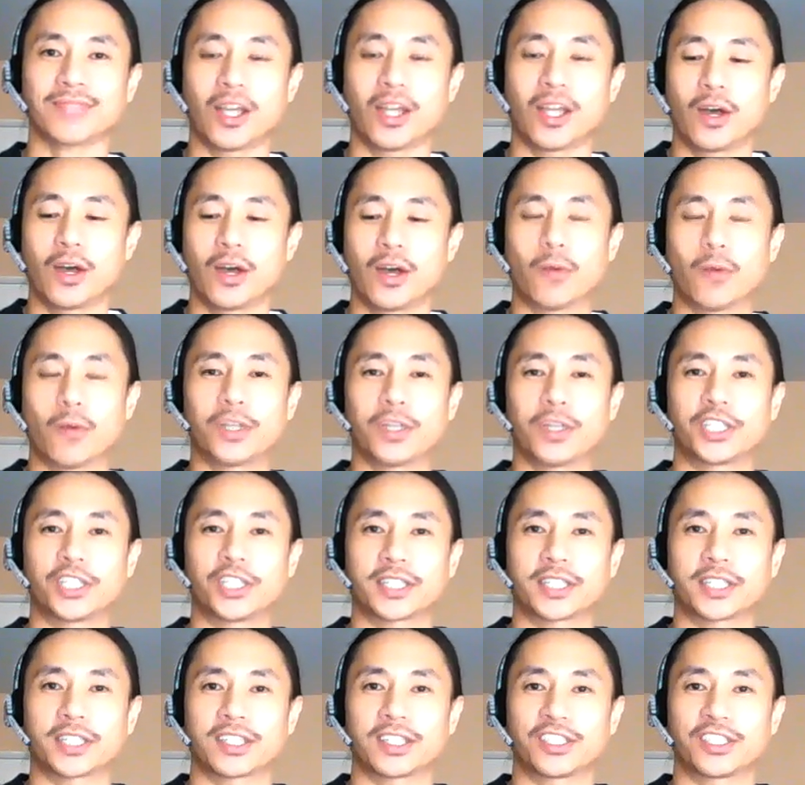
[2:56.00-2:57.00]
What
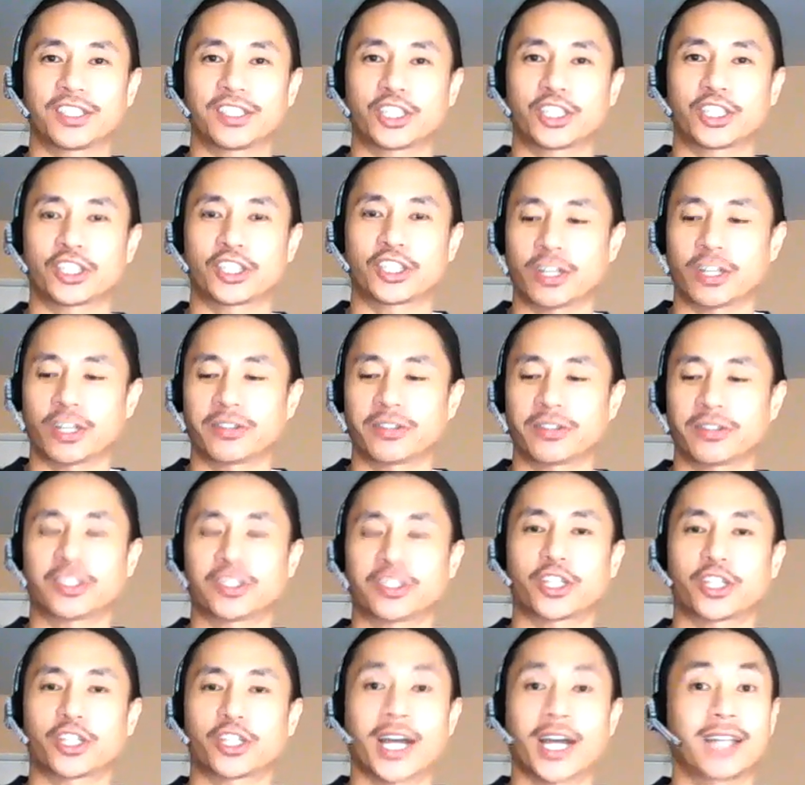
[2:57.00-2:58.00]
Jessica just shared in the
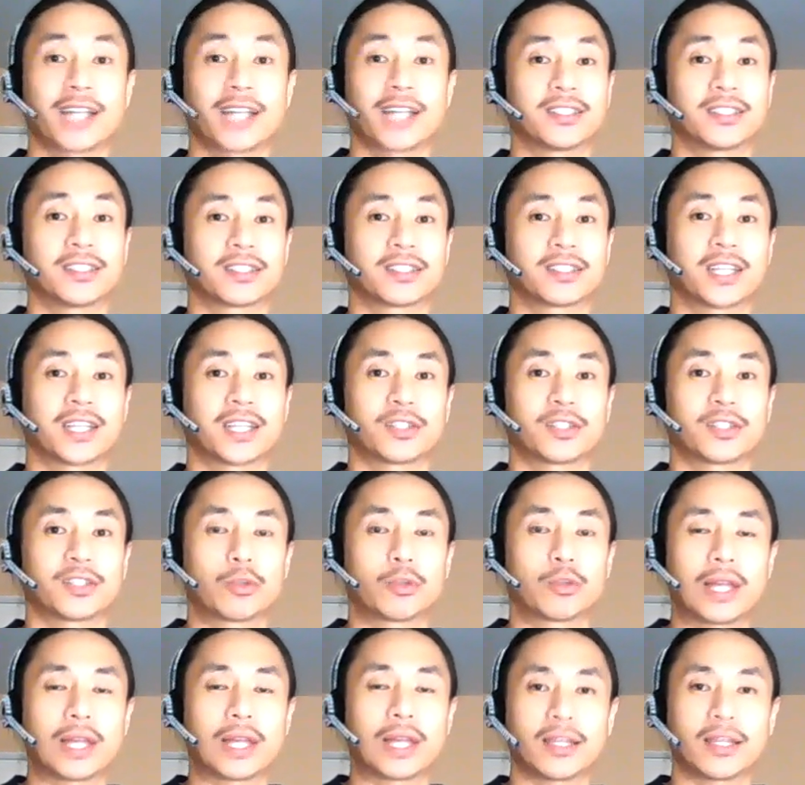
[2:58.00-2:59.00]
chat is it's not too
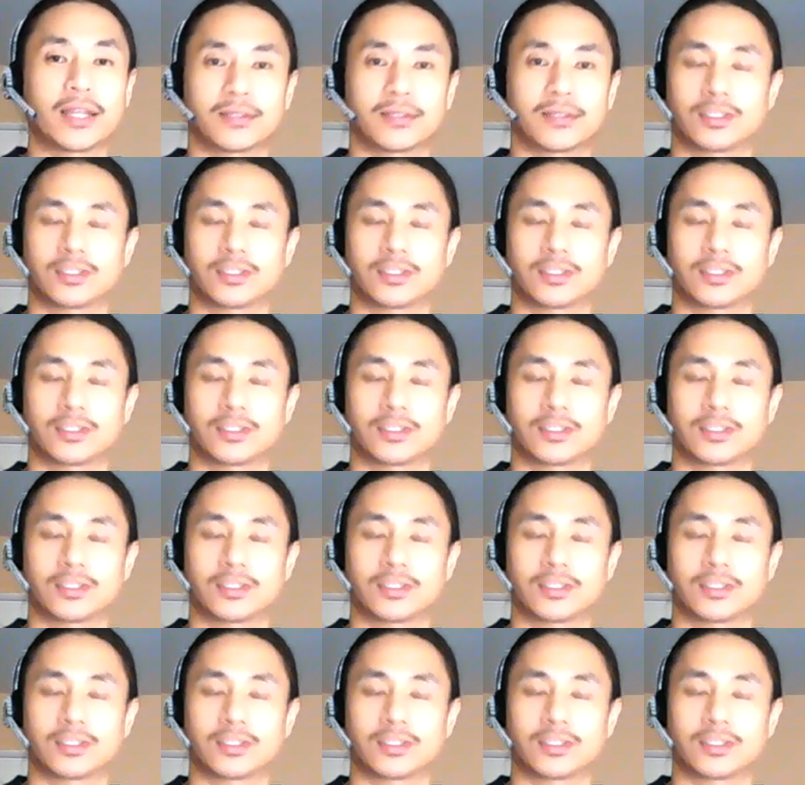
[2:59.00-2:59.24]
late